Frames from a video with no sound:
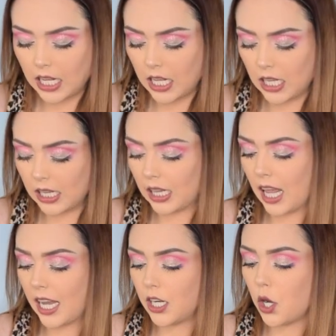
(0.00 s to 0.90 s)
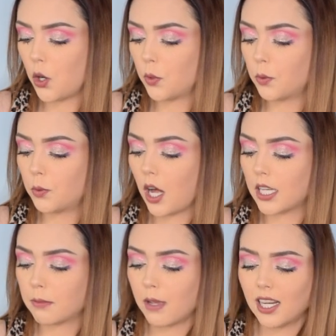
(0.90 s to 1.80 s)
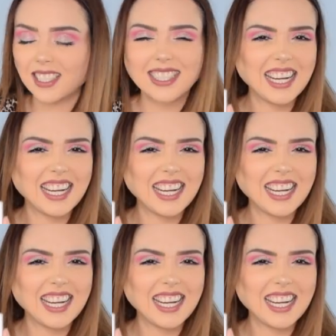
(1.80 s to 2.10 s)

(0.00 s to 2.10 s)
Kaleido Cosmetics,